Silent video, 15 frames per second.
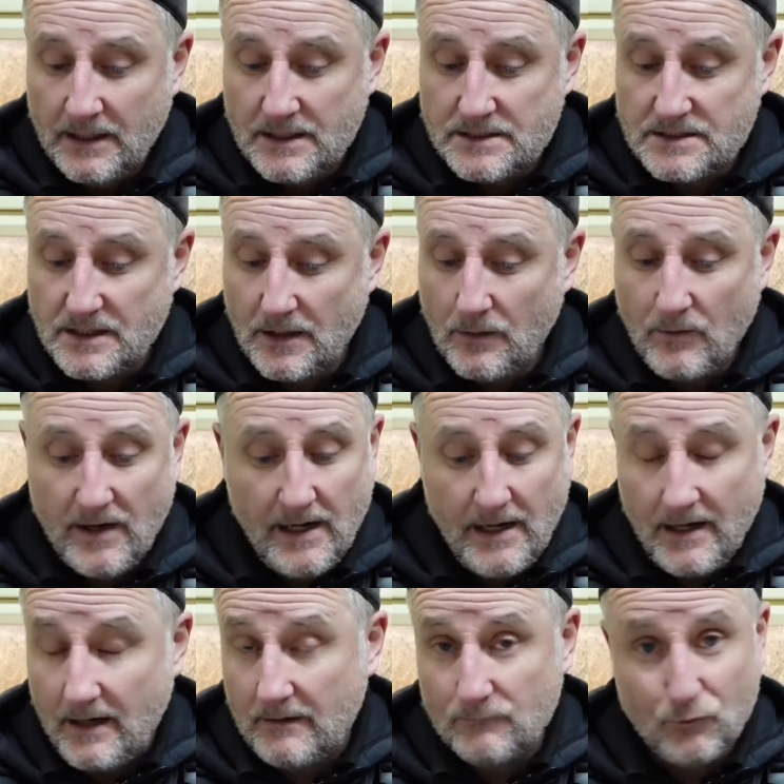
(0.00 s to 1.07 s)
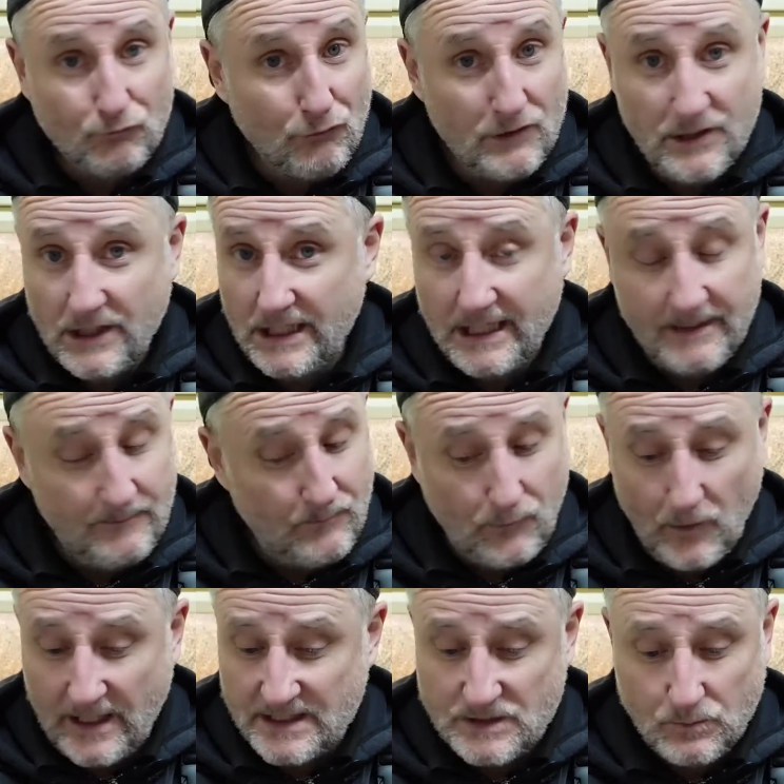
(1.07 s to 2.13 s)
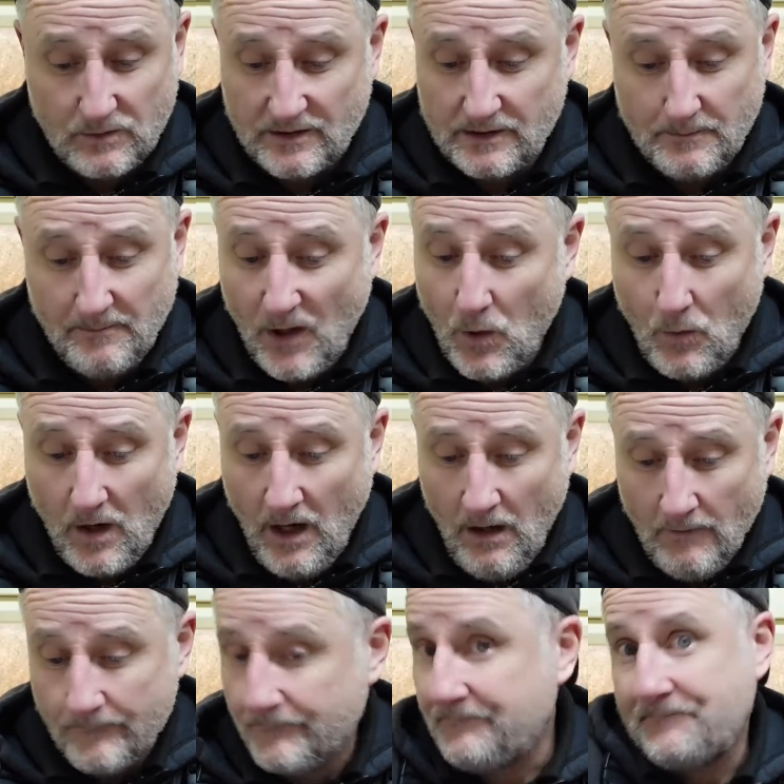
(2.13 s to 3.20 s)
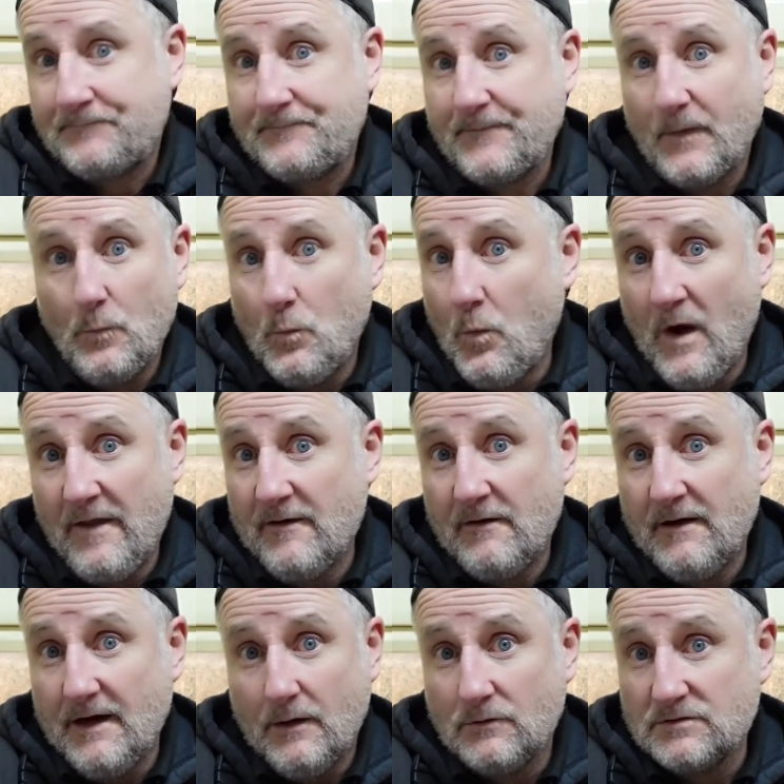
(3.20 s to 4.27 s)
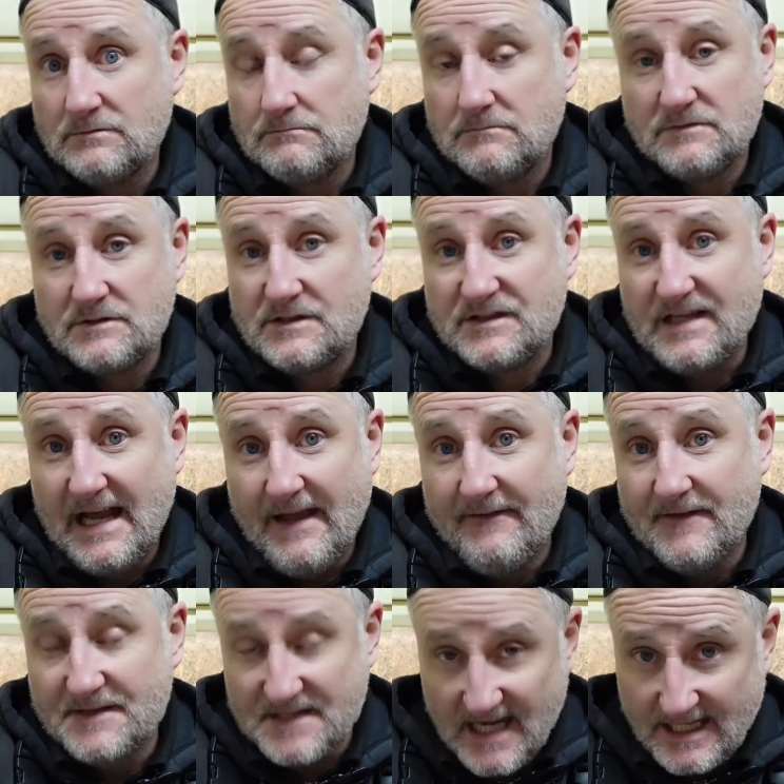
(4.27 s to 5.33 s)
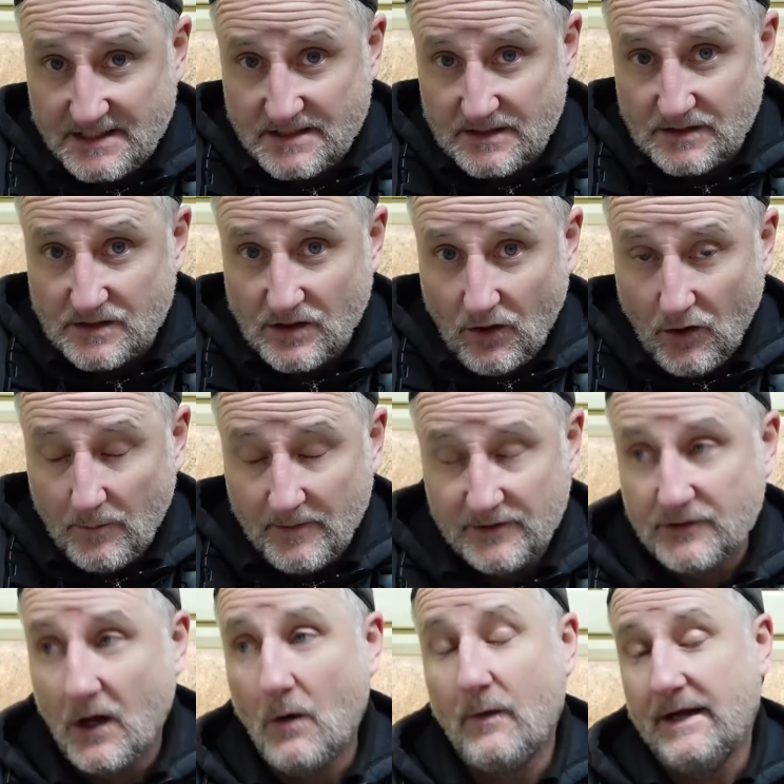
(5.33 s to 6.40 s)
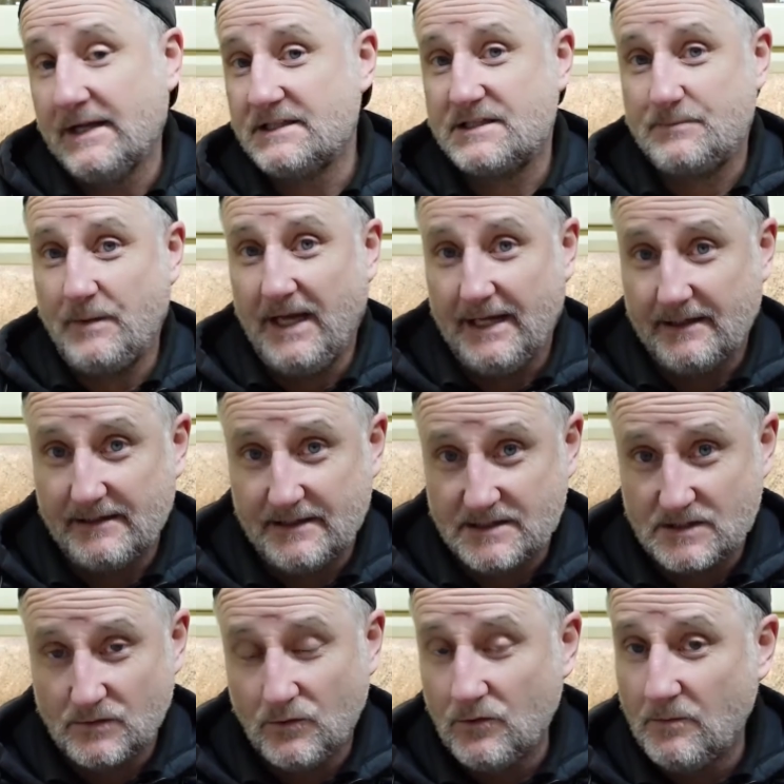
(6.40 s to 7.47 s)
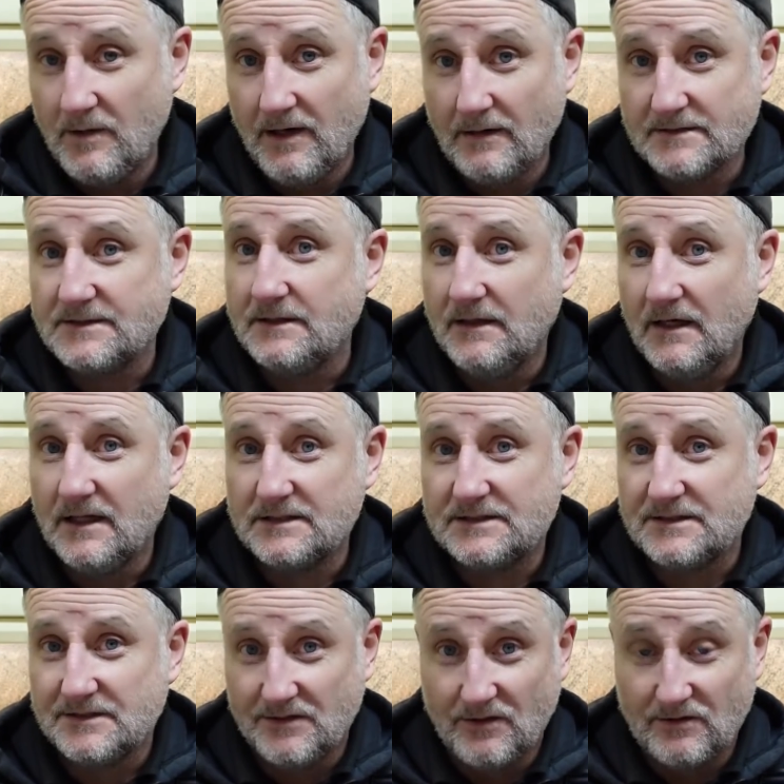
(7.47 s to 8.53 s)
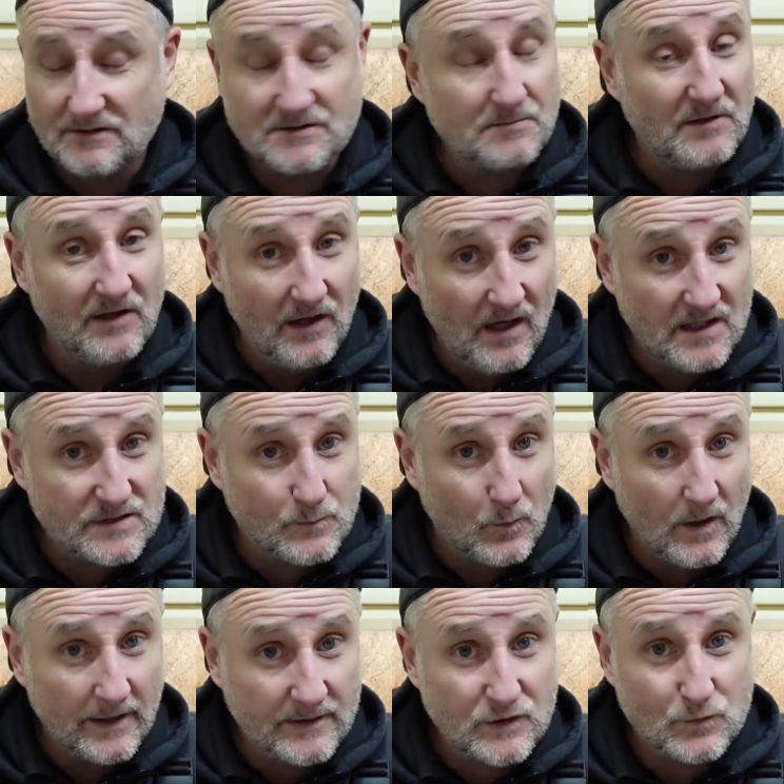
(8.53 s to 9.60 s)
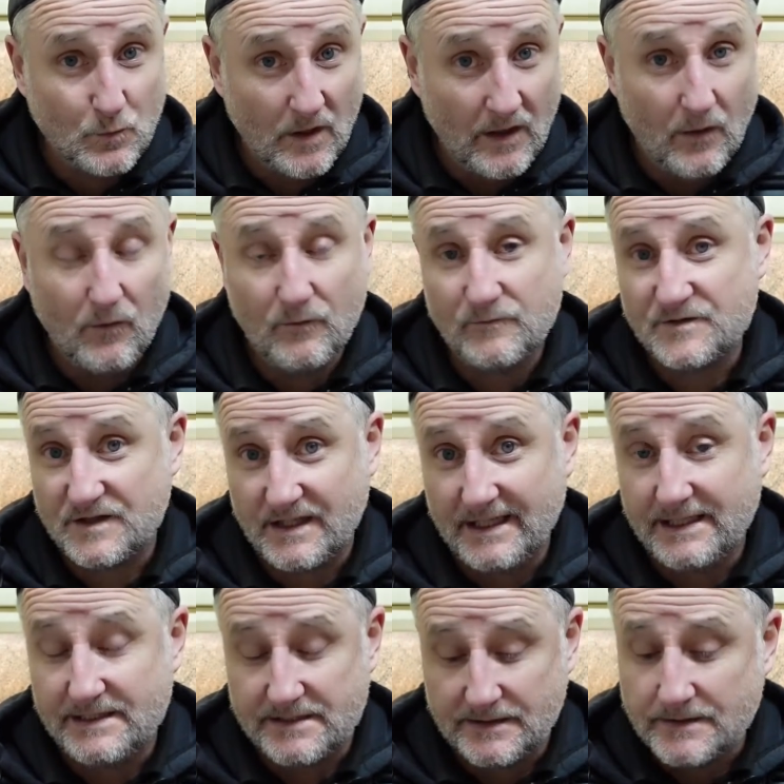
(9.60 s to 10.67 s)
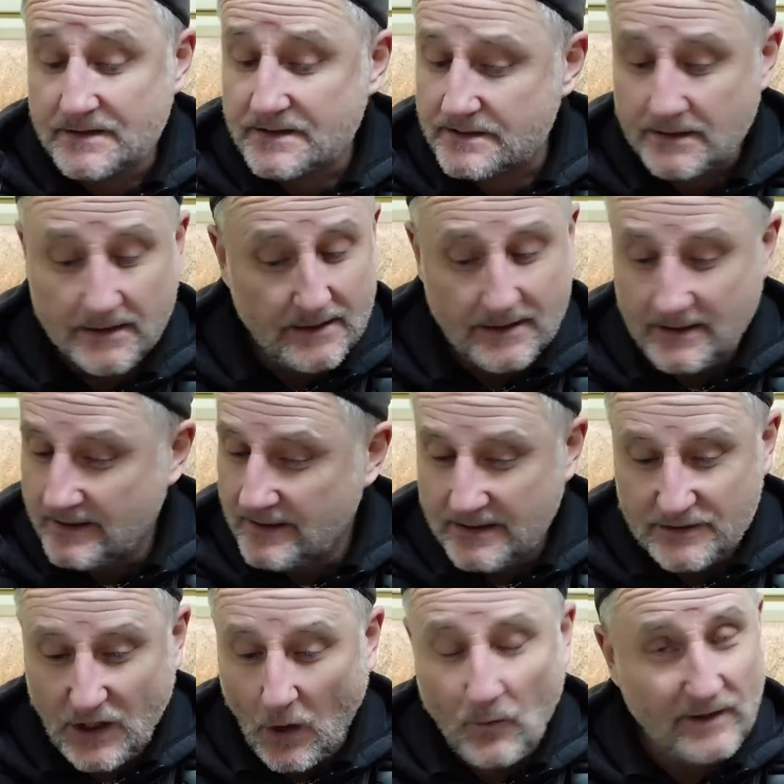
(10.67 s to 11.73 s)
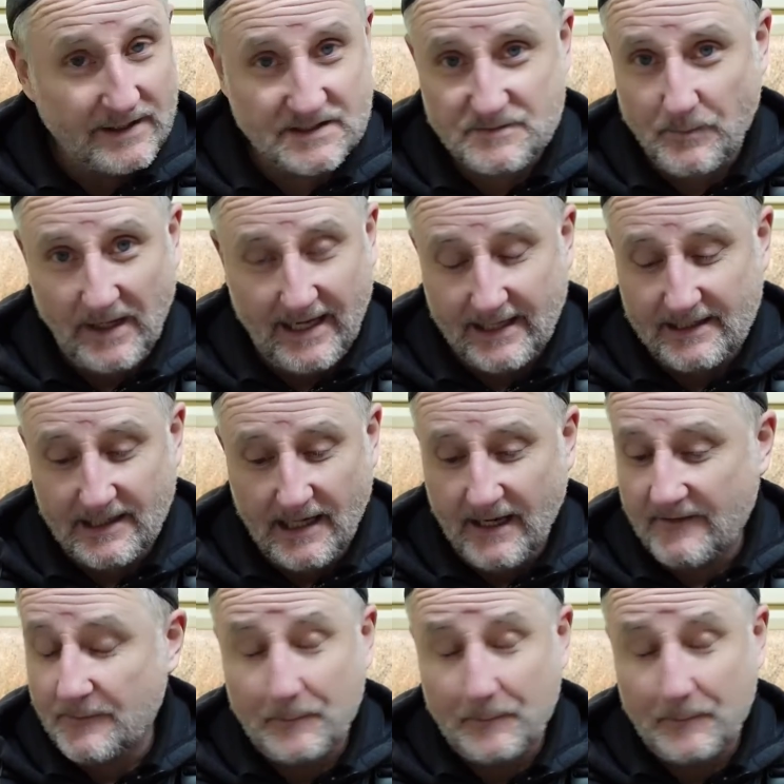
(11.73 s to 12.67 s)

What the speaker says: So yeah, really impressed with the motor. Whether it'll stand the test of time, I don't expect this lawnmower to last as long as my last one, 12 seasons. Don't expect that.